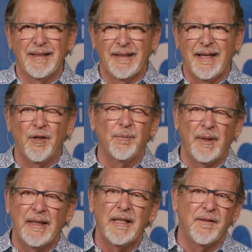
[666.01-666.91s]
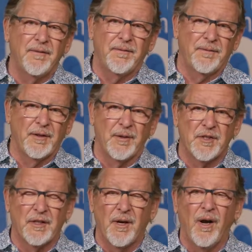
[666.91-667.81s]
they don't believe there is
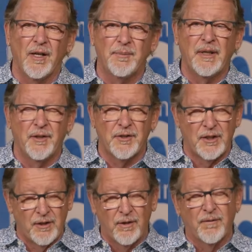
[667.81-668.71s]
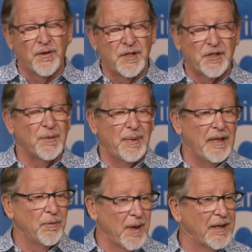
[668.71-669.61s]
a God because the universe isn't
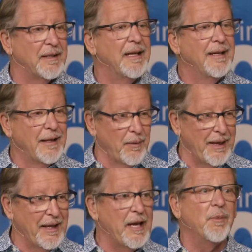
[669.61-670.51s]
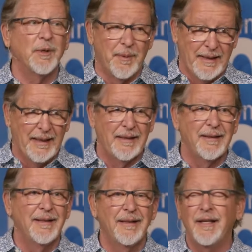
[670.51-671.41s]
being run the way they would run it
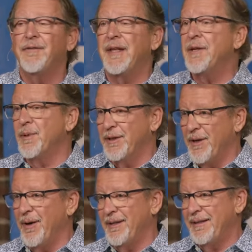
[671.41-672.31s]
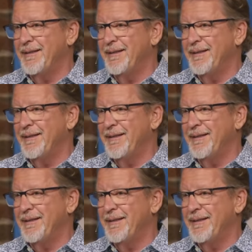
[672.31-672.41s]
if they were God.